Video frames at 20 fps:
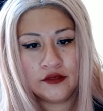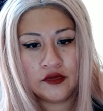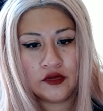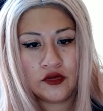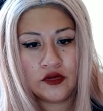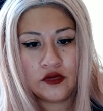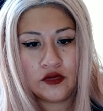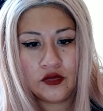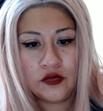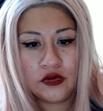Oh,
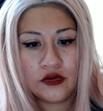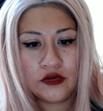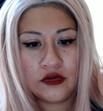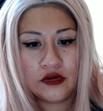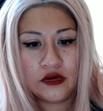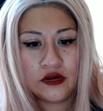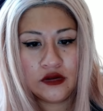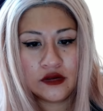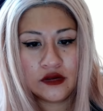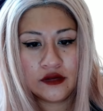wow,
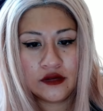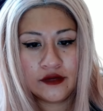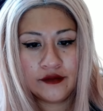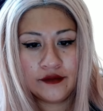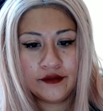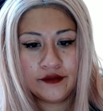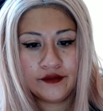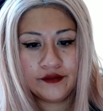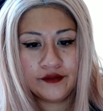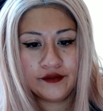look.
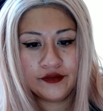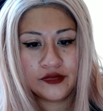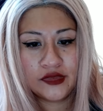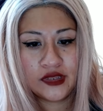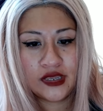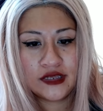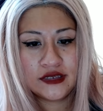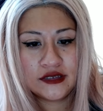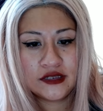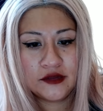
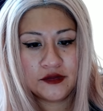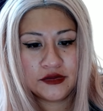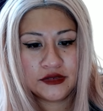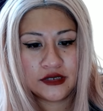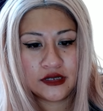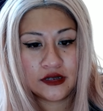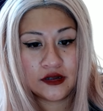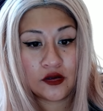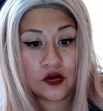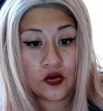Nice
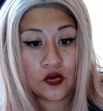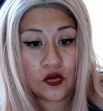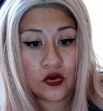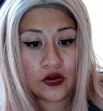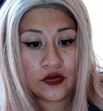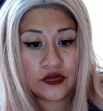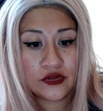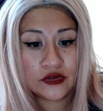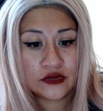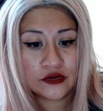lipstick. Oh,
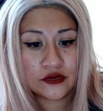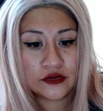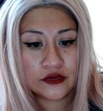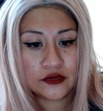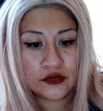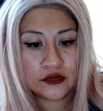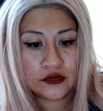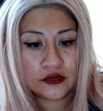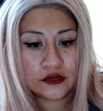wow, these are cool.